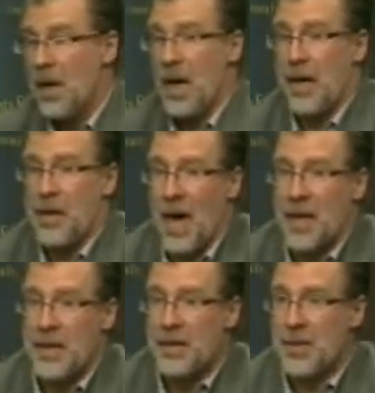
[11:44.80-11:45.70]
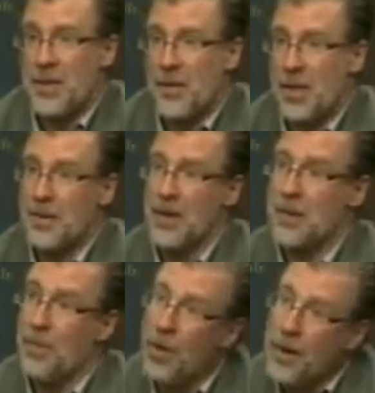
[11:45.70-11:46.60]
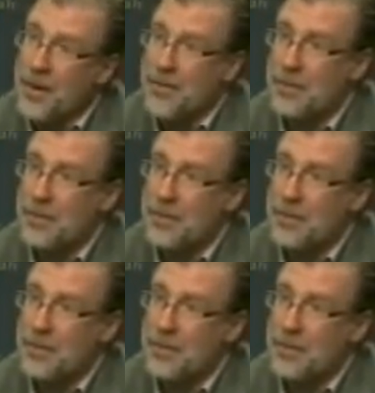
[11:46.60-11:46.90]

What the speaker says: and not necessarily about the parties.